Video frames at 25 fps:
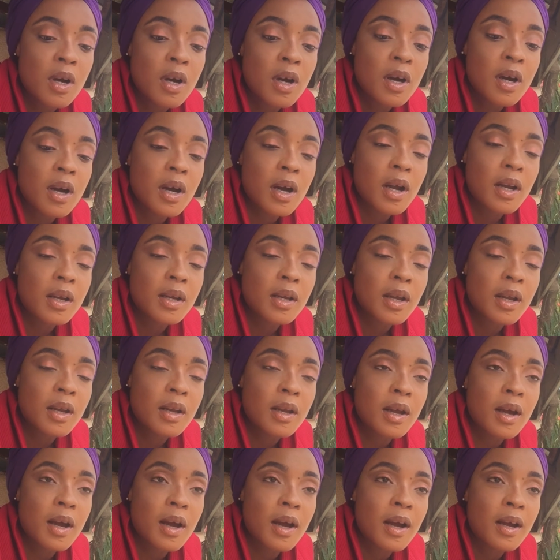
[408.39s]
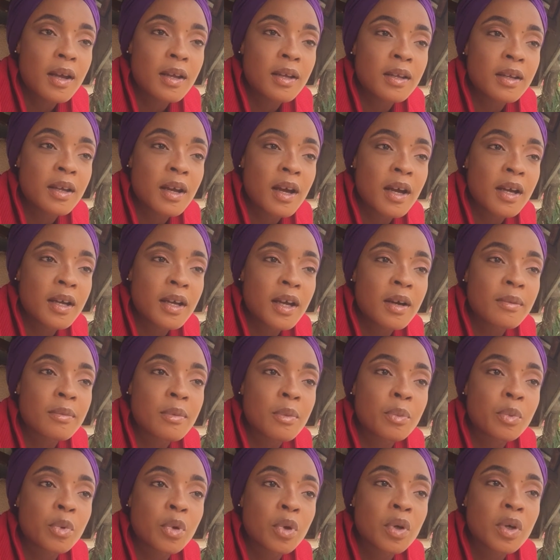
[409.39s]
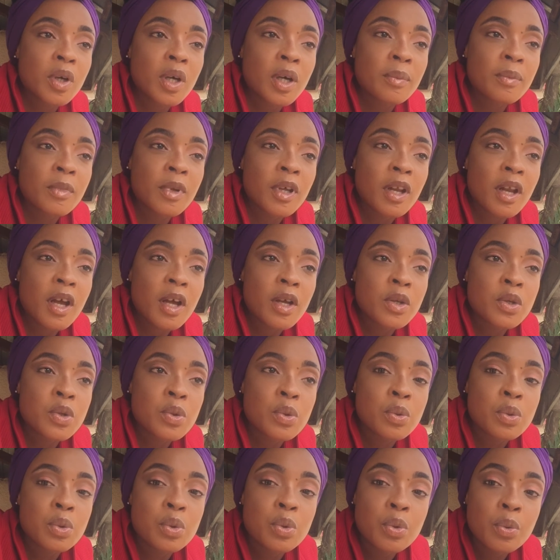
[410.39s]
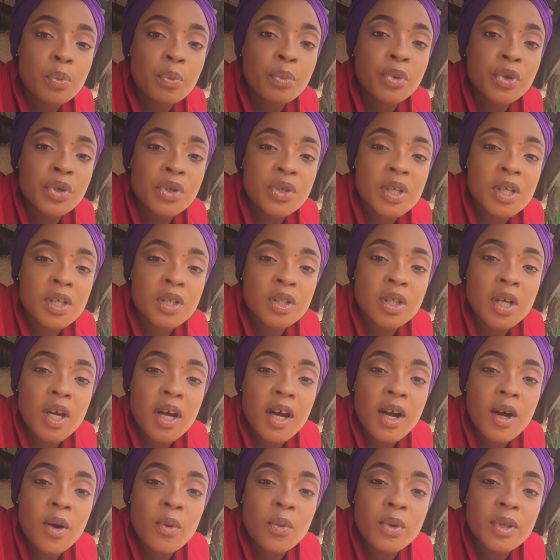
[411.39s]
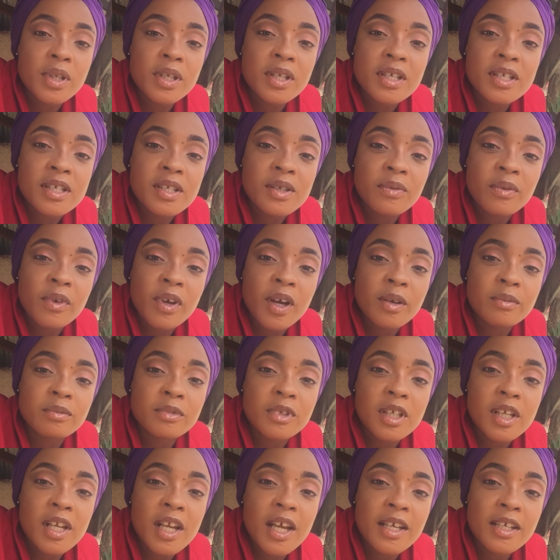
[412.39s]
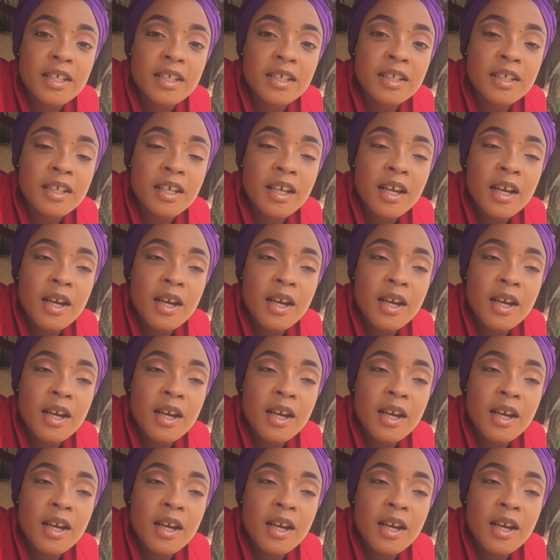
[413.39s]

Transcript: and then I, I have a program that I present uh, with Music Abdullahi